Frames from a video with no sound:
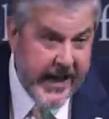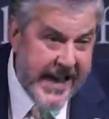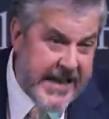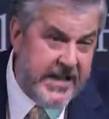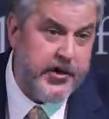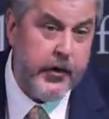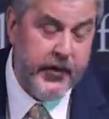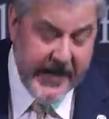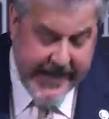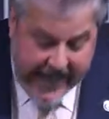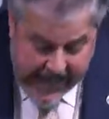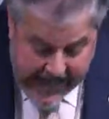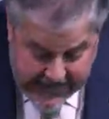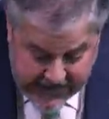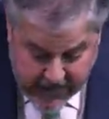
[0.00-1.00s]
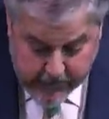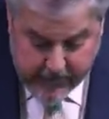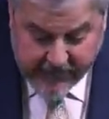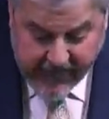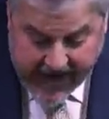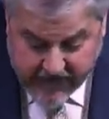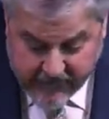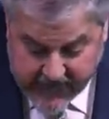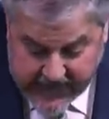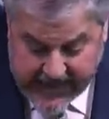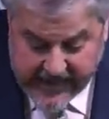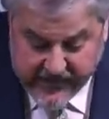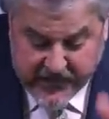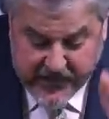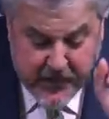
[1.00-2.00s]
will enter the kingdom of
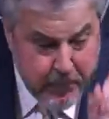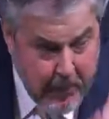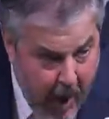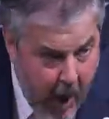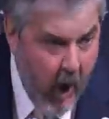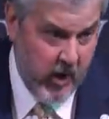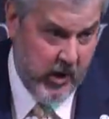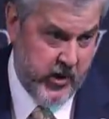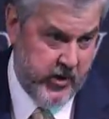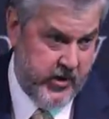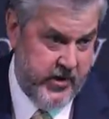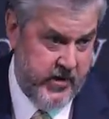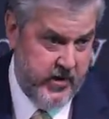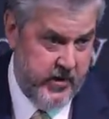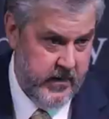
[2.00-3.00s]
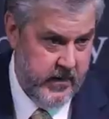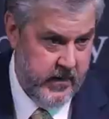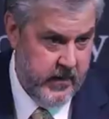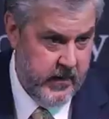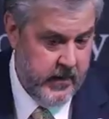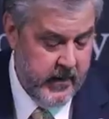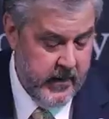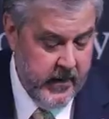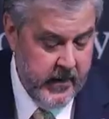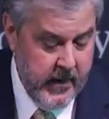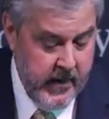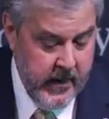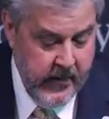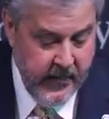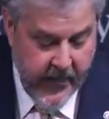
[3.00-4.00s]
heaven is smaller
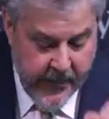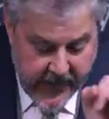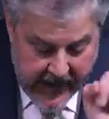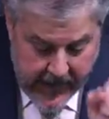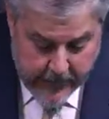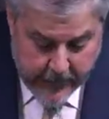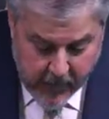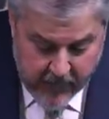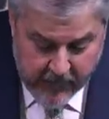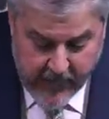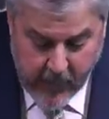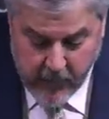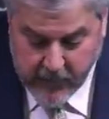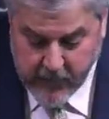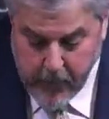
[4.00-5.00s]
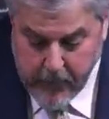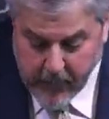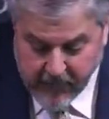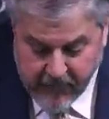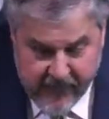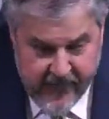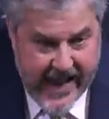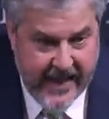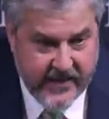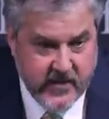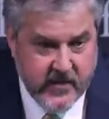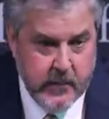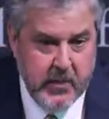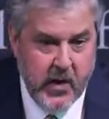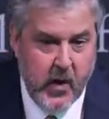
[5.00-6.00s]
than the number of those who
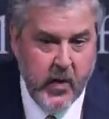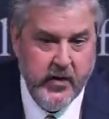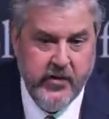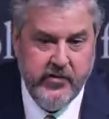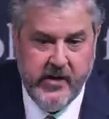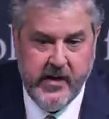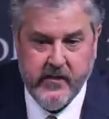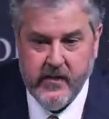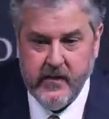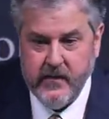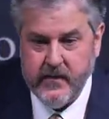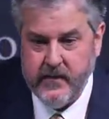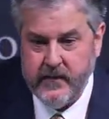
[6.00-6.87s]
profess to belong to Jesus.